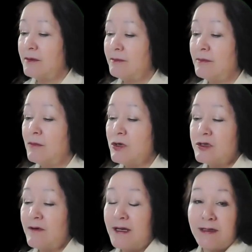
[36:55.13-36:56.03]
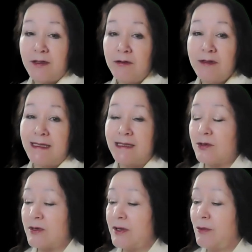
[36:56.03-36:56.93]
Most of us know this
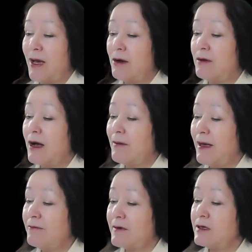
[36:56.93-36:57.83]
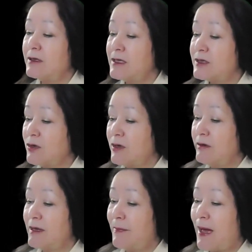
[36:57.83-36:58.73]
story well. However, the story of
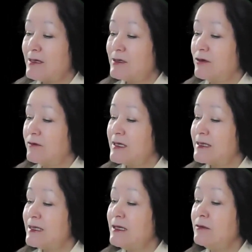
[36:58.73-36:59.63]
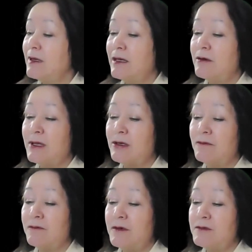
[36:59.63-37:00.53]
the Passover is still a little bit
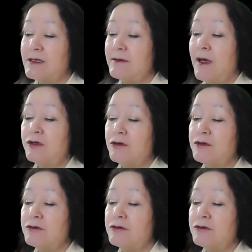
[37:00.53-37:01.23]
confusing for those